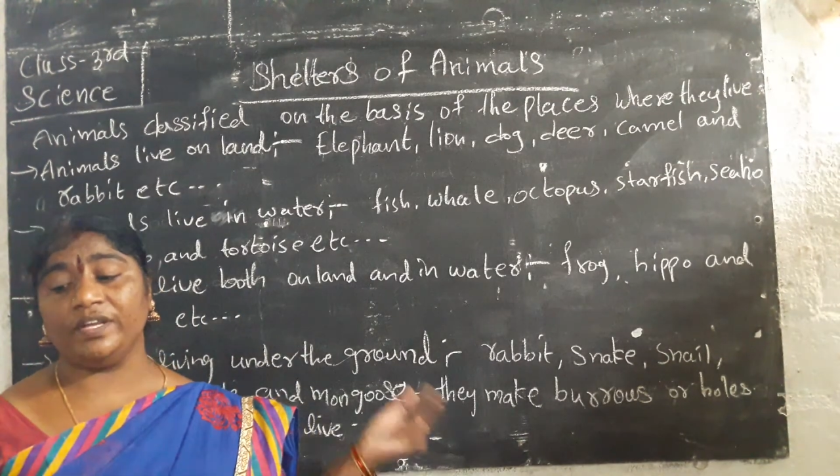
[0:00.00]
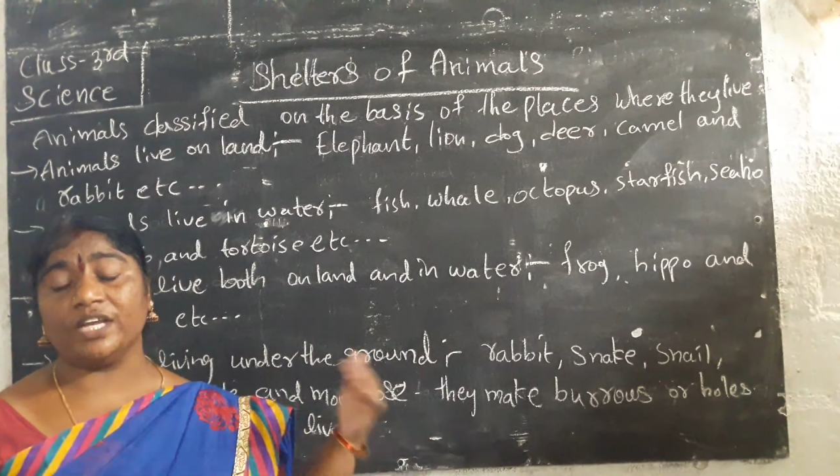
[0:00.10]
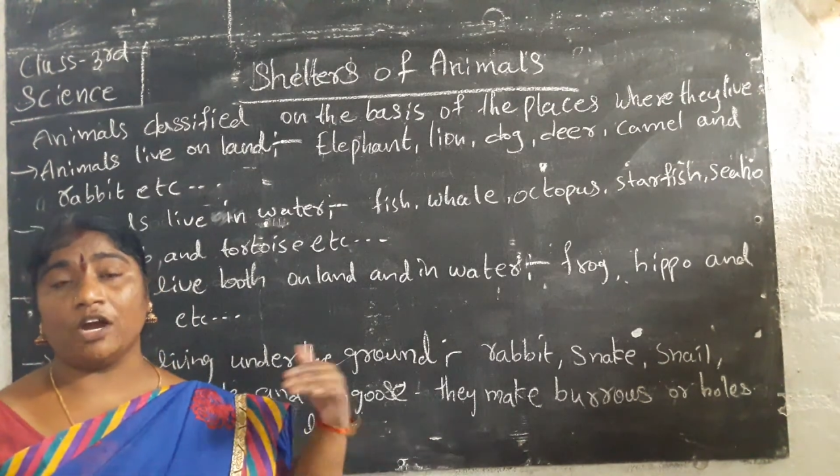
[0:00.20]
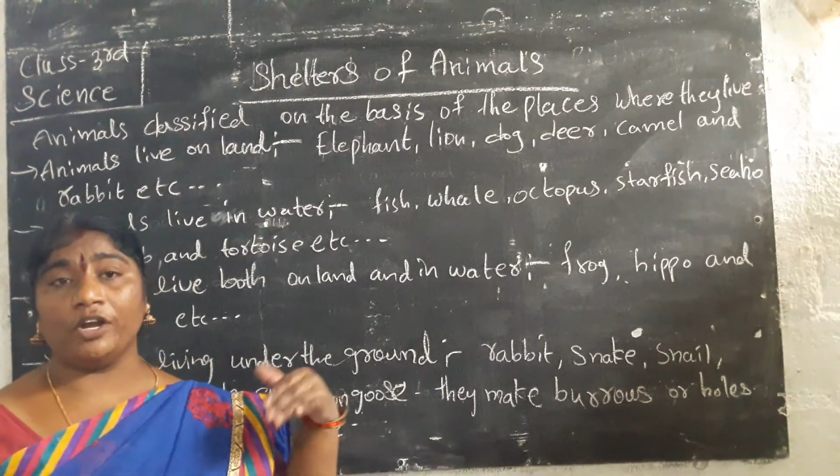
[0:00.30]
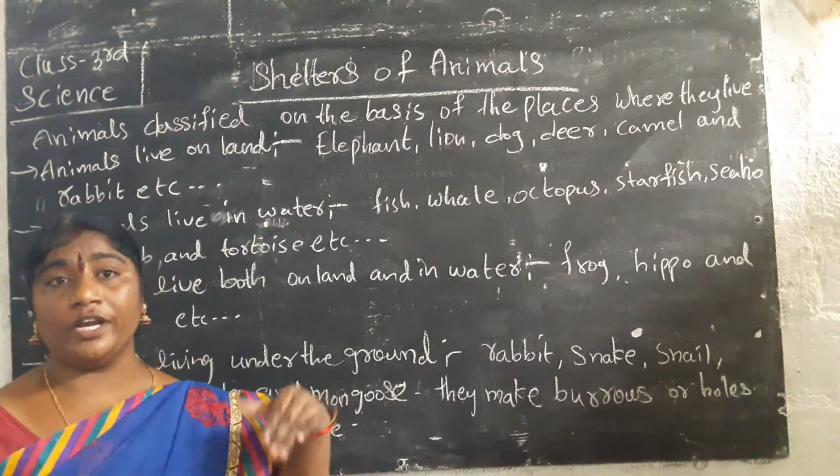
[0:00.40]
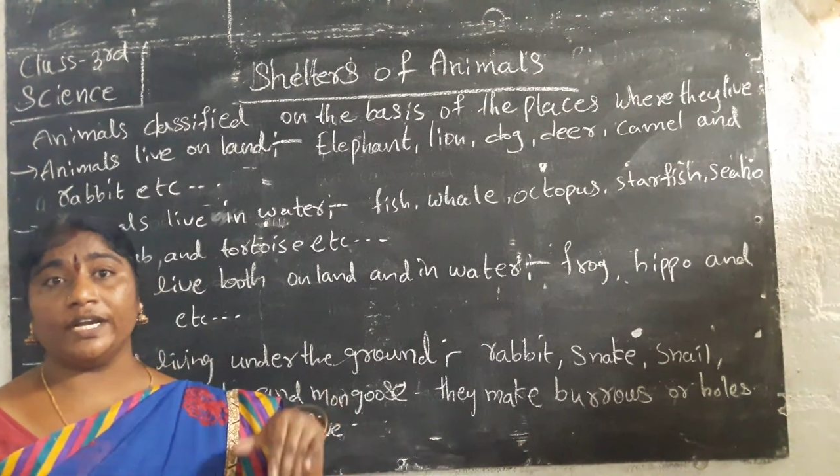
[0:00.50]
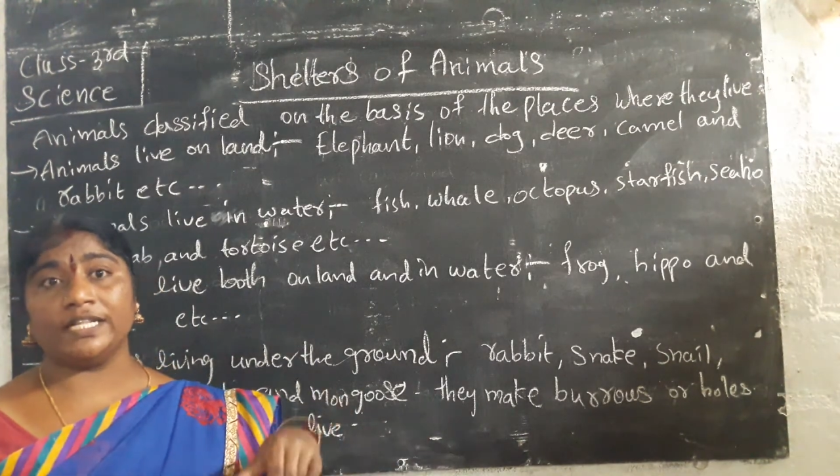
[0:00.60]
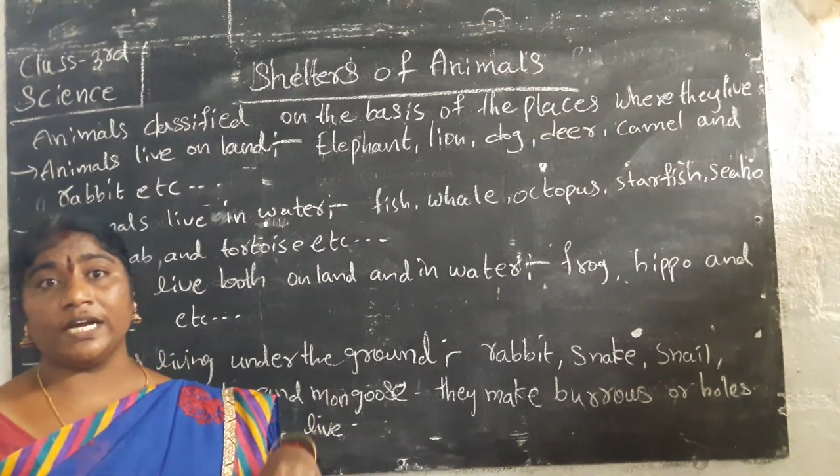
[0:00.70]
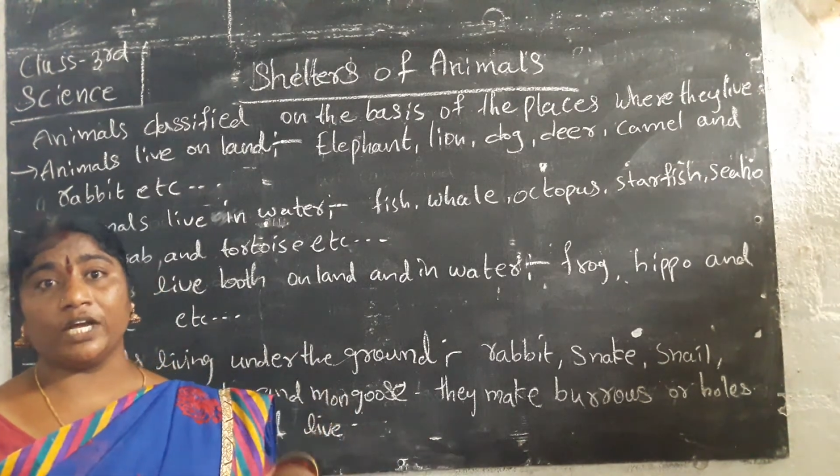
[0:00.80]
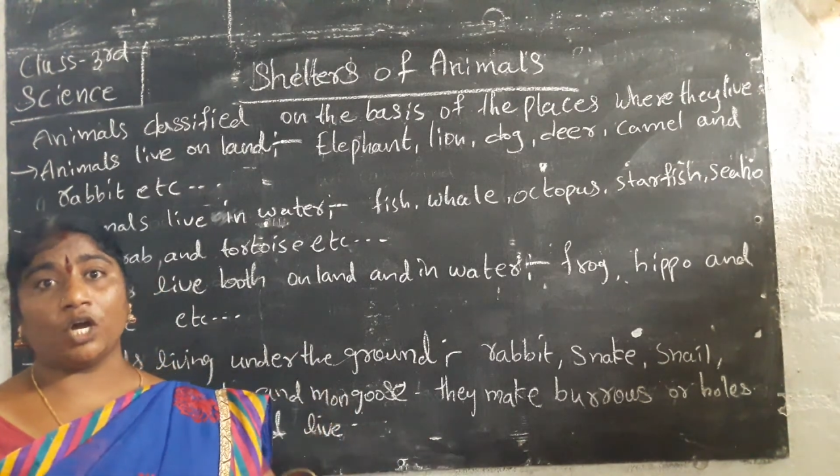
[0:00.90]
in under
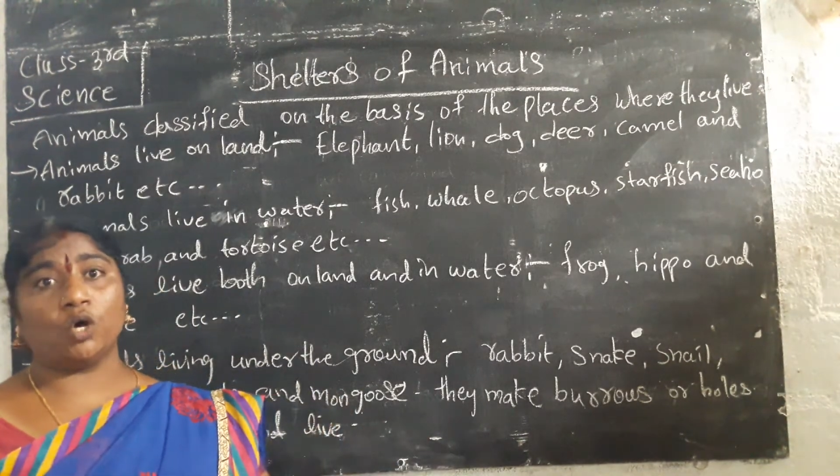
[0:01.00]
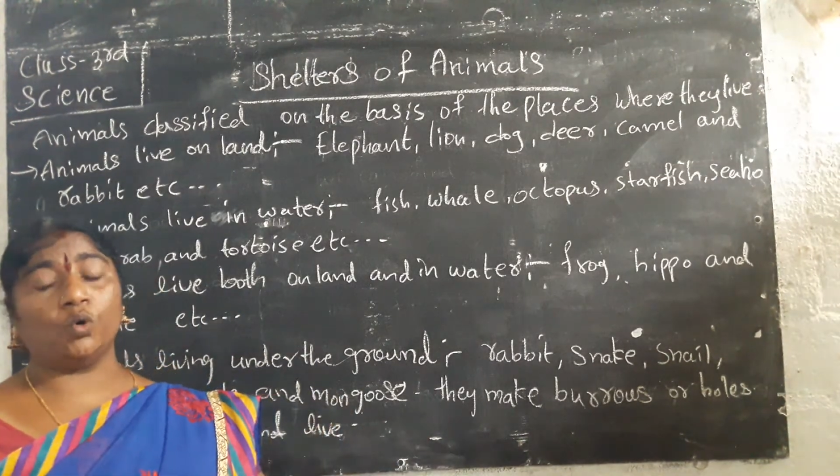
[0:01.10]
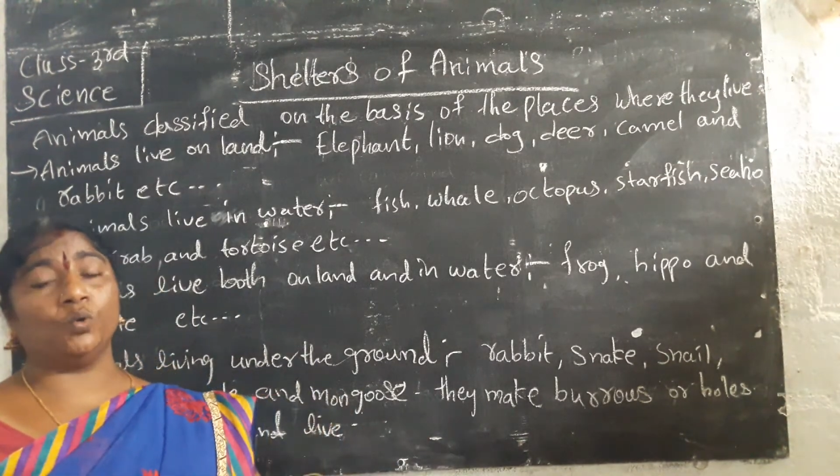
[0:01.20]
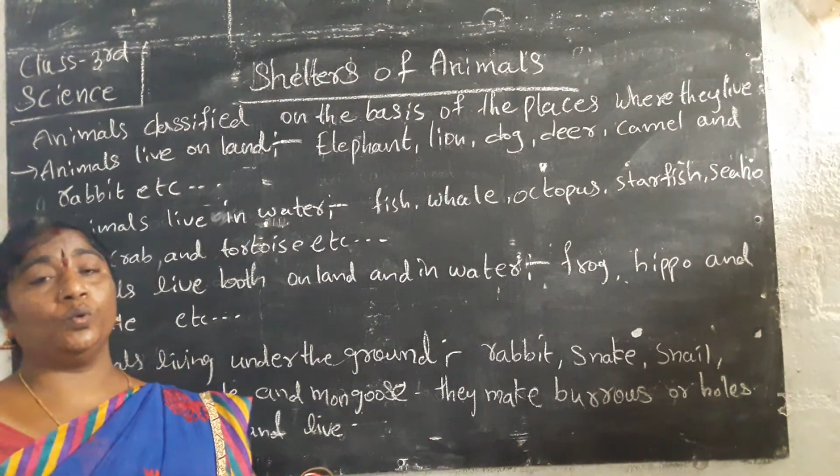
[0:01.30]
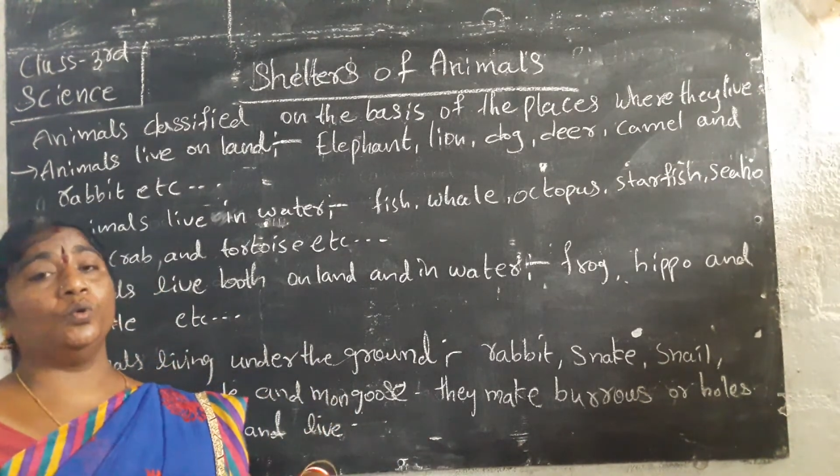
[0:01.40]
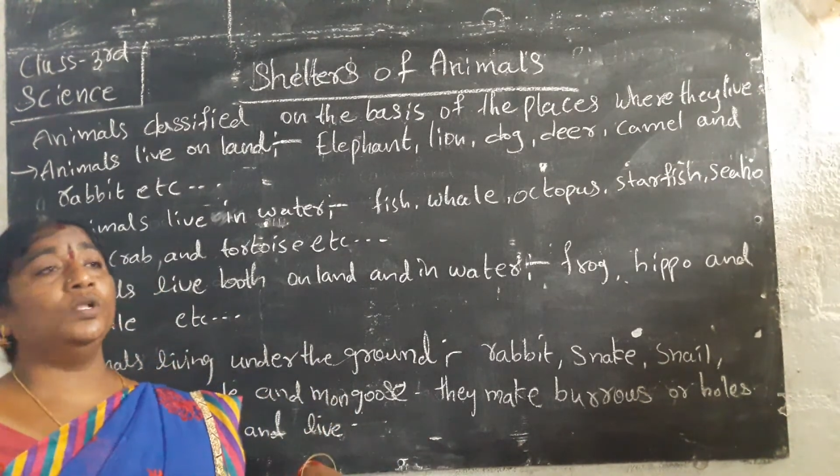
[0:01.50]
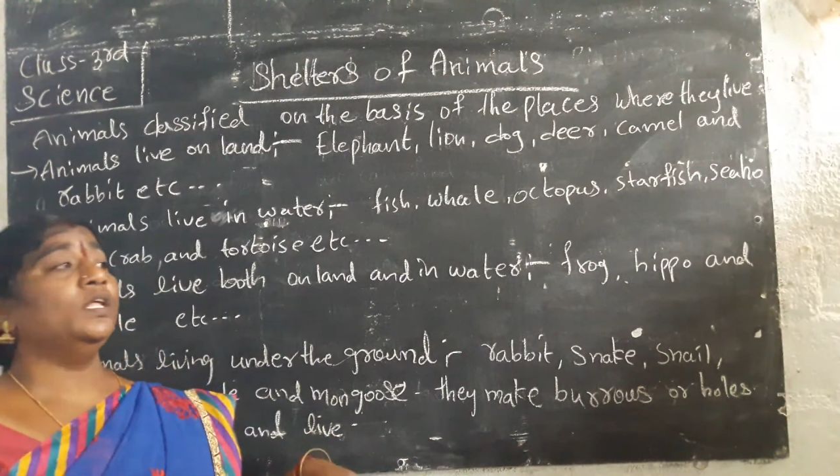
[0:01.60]
the ground.